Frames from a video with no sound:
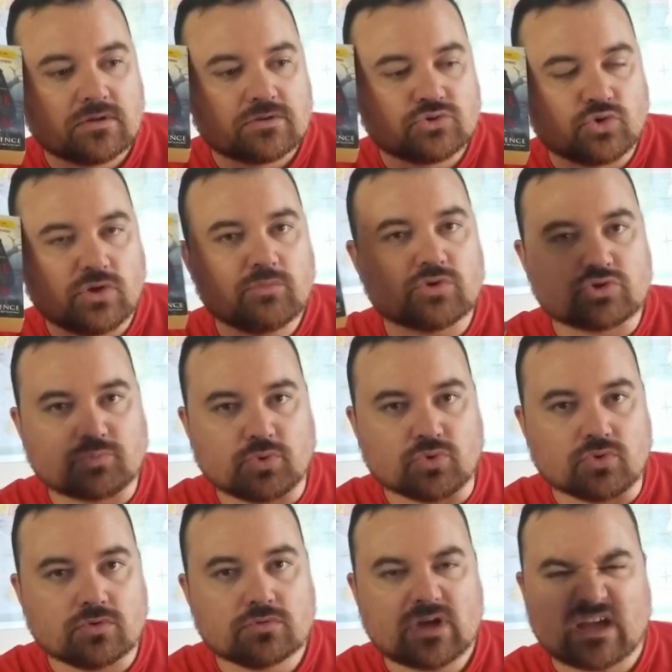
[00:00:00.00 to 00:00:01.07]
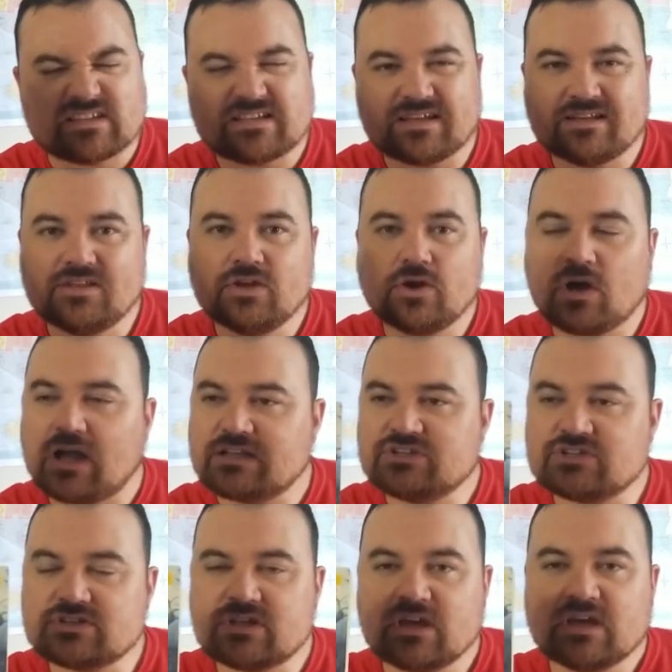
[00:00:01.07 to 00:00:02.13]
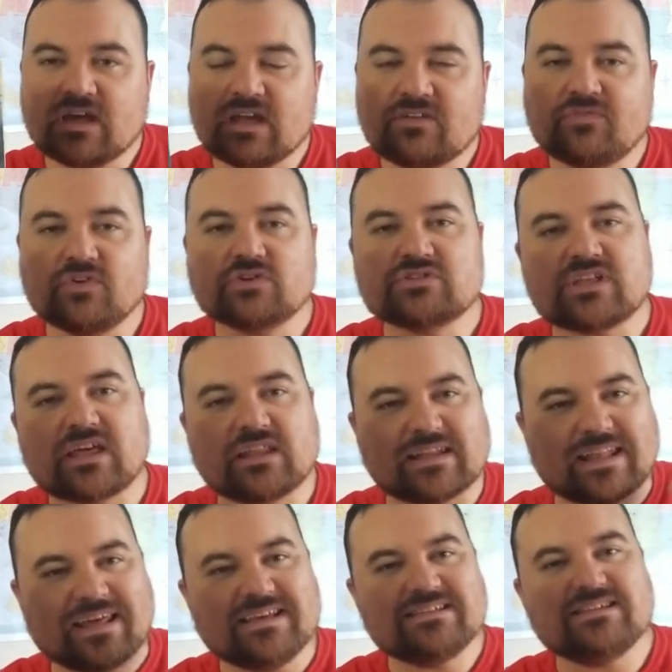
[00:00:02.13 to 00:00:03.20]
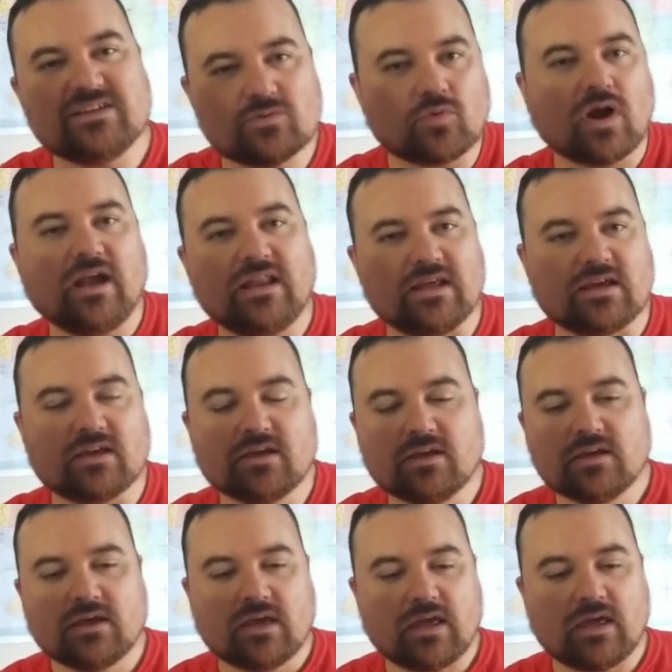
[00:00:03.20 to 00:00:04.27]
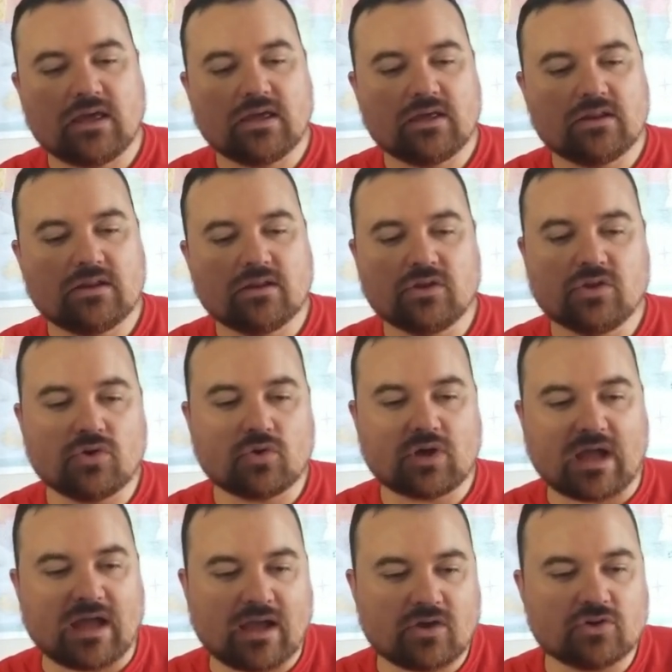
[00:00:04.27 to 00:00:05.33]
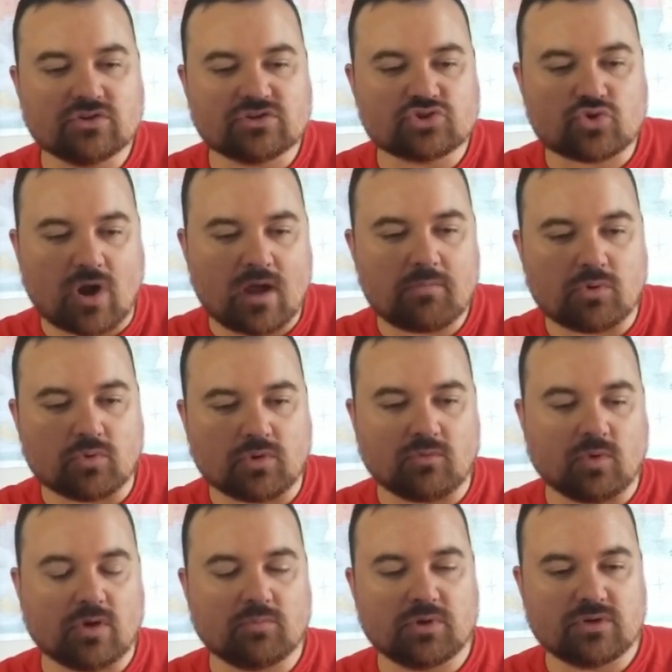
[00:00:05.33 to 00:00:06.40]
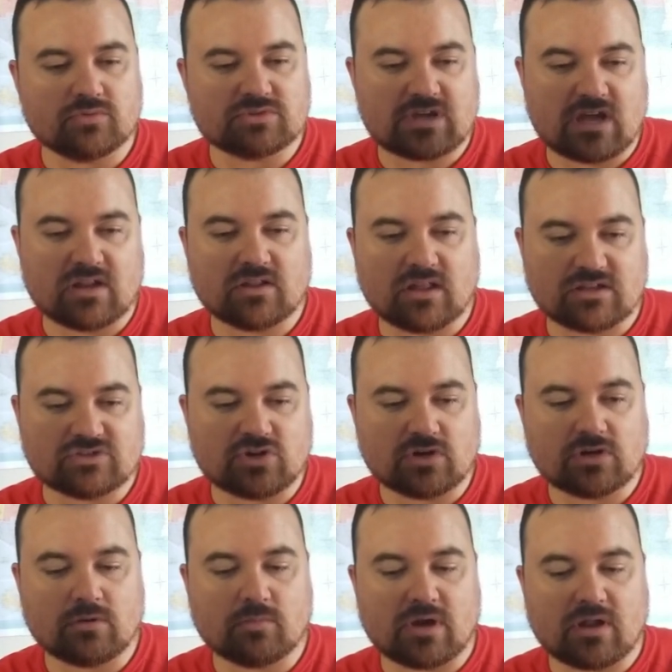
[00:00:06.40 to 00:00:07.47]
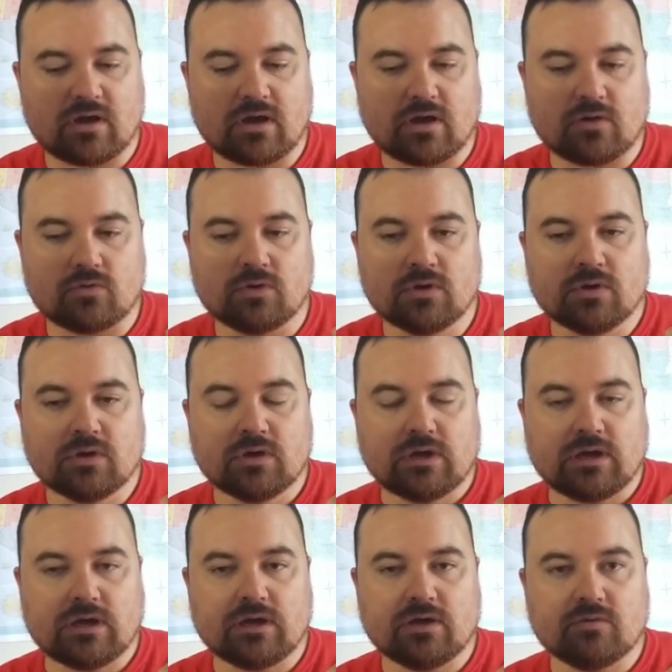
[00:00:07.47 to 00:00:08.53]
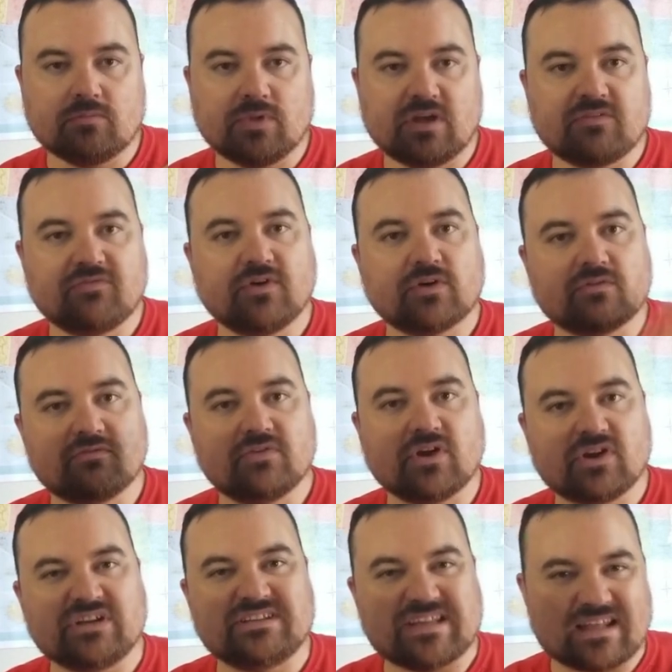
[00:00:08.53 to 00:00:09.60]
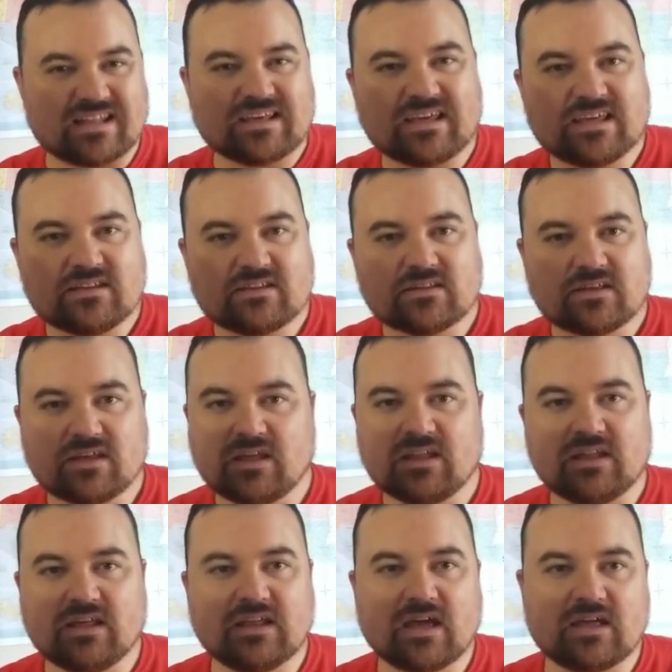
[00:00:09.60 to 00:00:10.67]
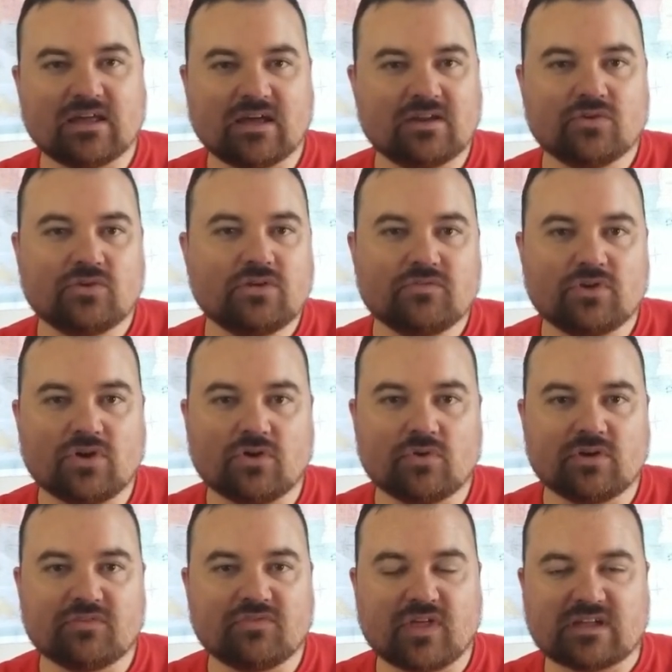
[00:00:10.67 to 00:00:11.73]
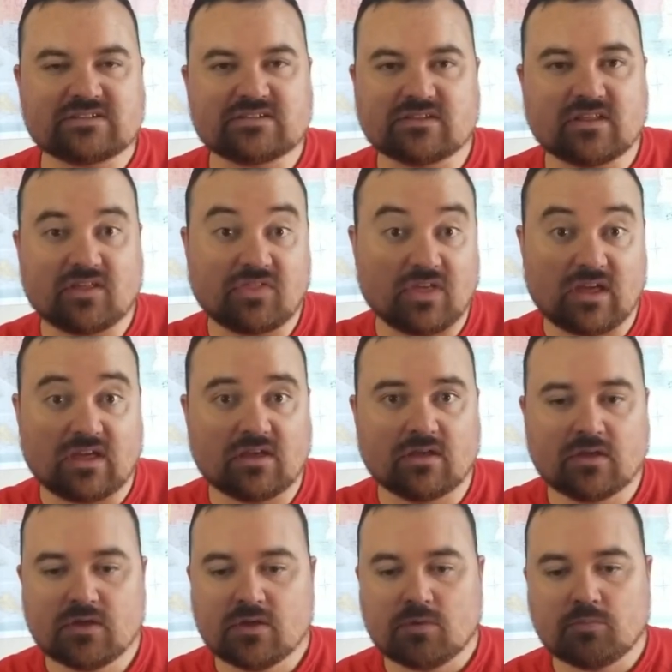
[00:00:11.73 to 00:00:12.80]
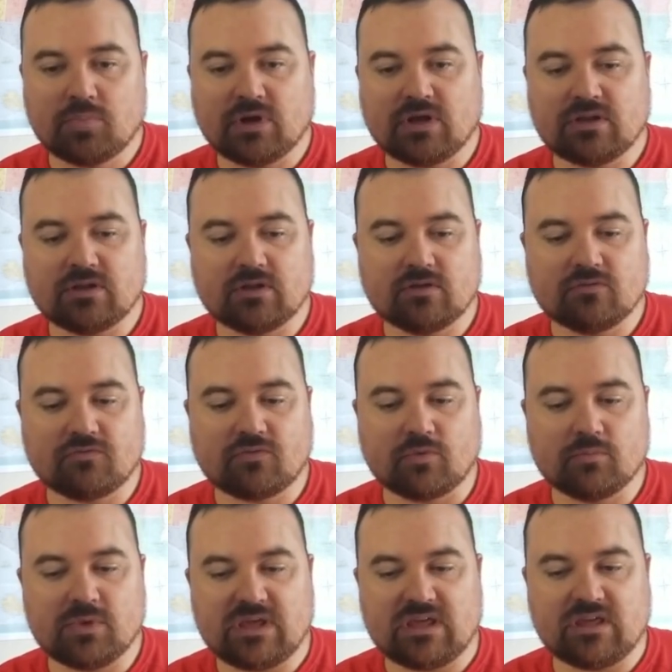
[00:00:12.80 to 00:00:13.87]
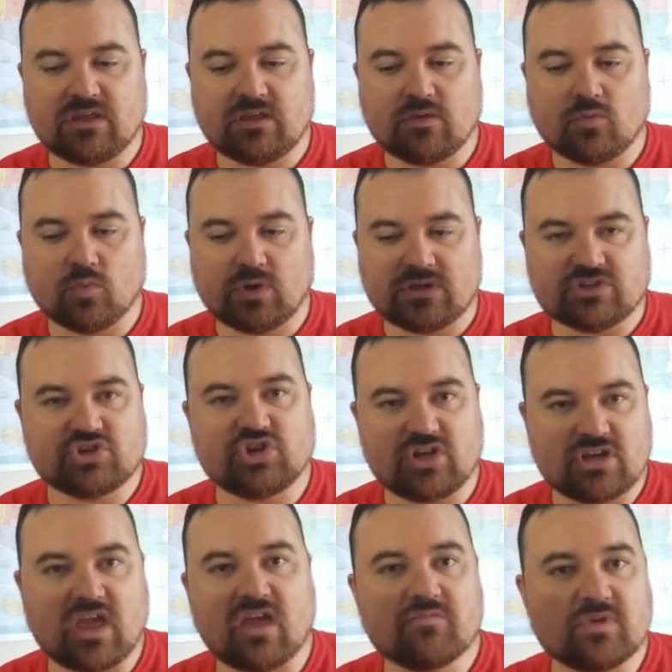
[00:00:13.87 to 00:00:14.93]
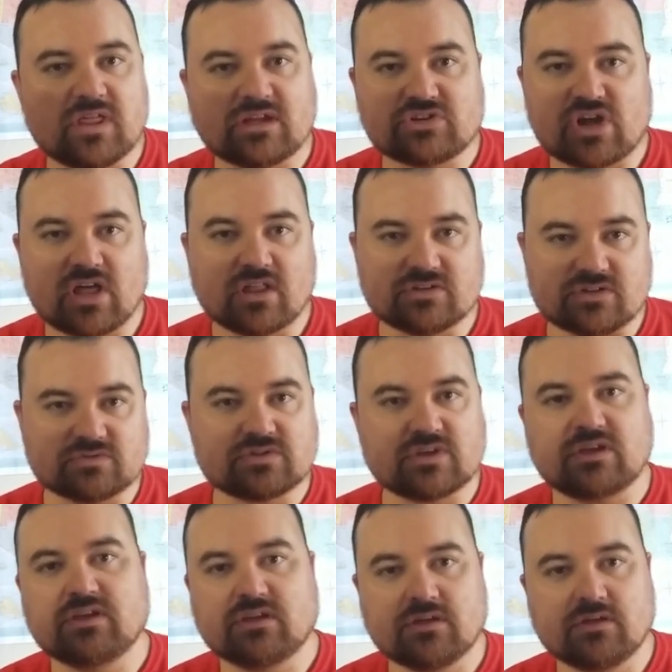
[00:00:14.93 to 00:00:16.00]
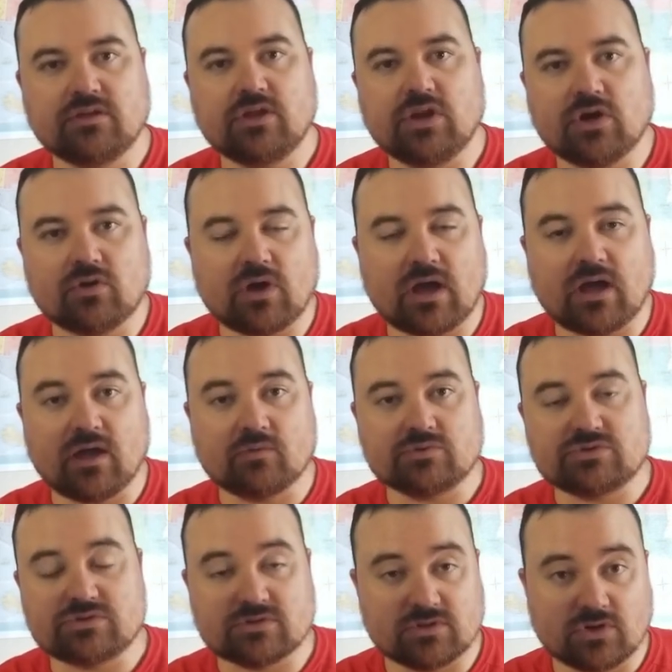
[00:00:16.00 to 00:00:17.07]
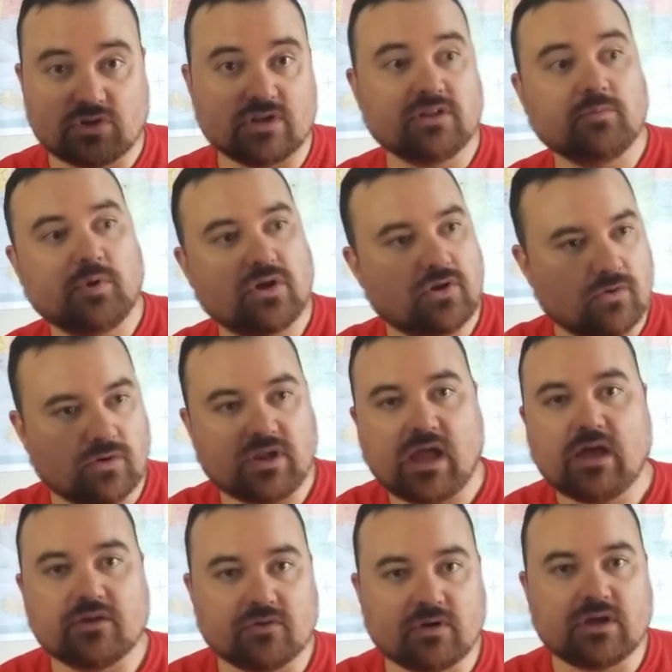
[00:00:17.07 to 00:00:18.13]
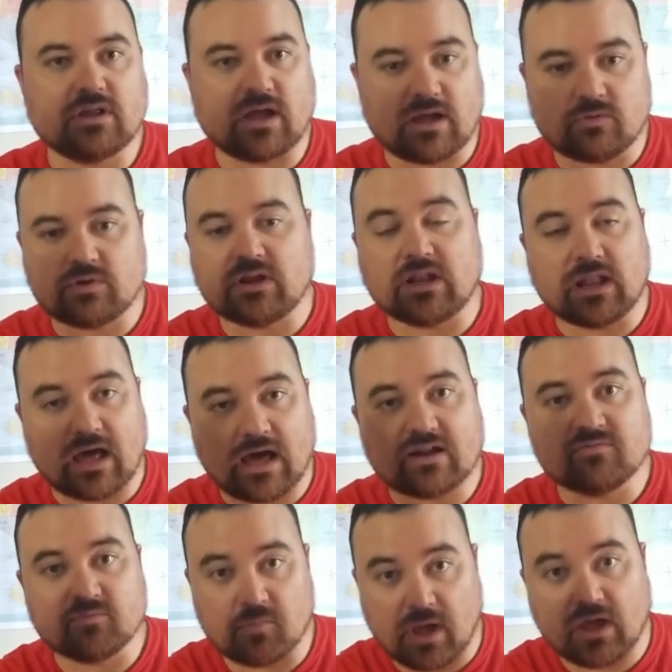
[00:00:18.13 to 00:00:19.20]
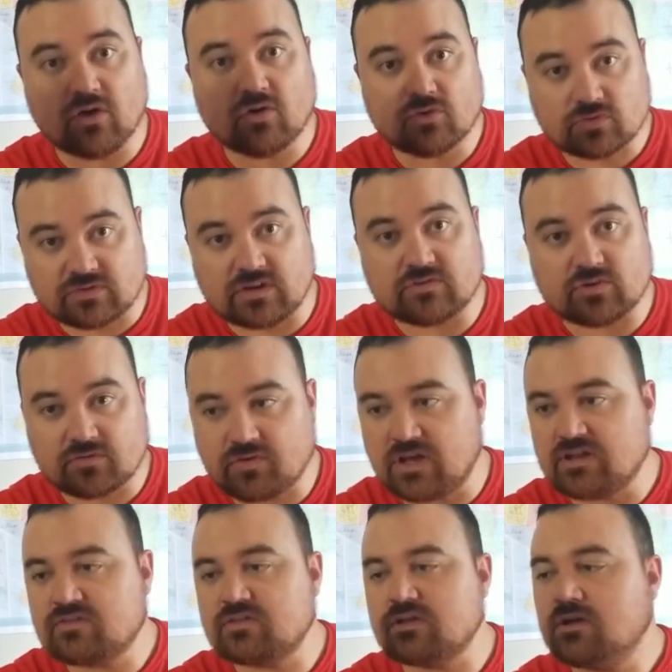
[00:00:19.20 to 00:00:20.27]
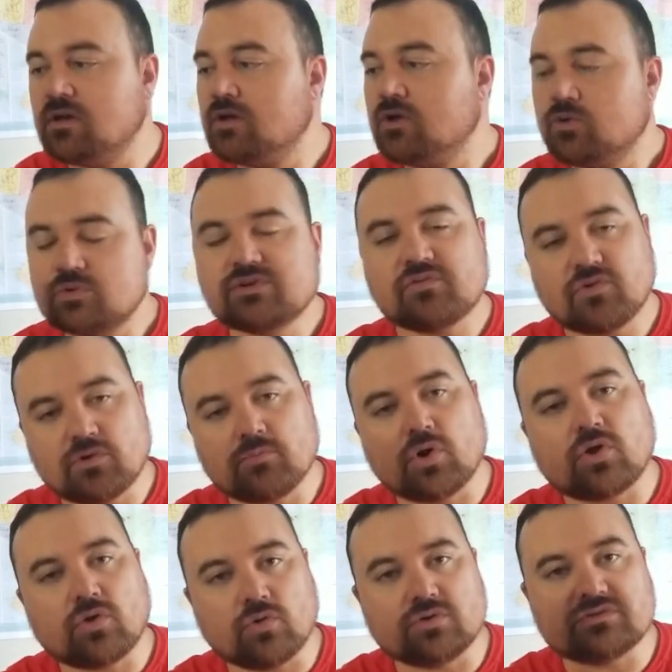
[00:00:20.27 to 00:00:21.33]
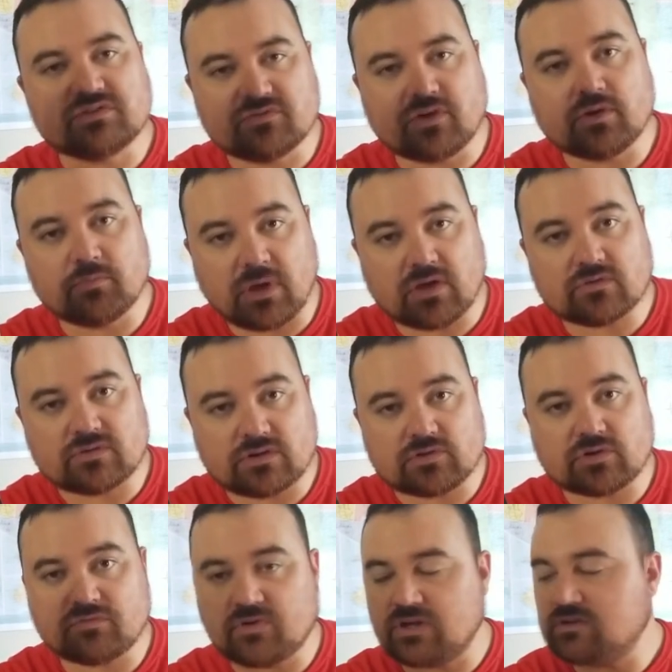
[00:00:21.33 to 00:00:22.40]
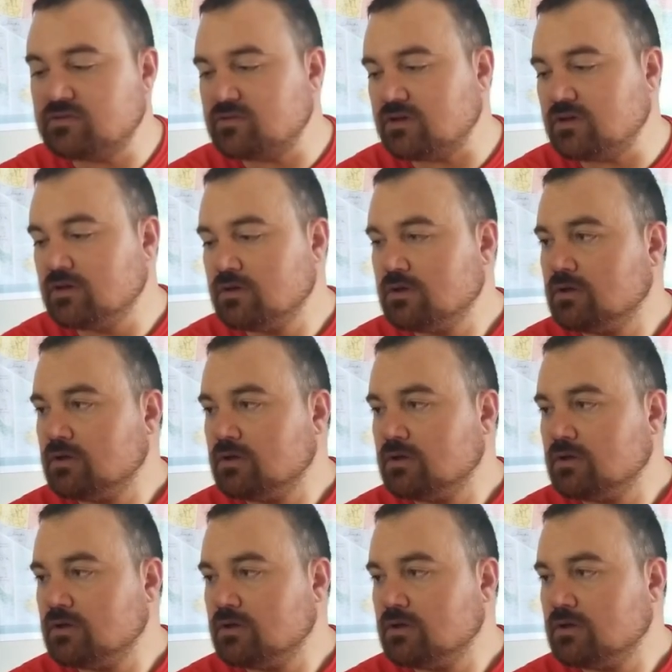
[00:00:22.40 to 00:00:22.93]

Dreamer's Pool. I said, you know, it feels like lacy writing, and you know, I couldn't describe it really well, but it was kind of like talking about how, it felt very delicate. And I don't even know if that's a thing, but for me, when she gave me that challenge, I was like, you know, I was just looking in the mirror going, yeah, you're right. I read a lot of male centric fantasy, which I've heard Mark Lawrence is very male centric fantasy.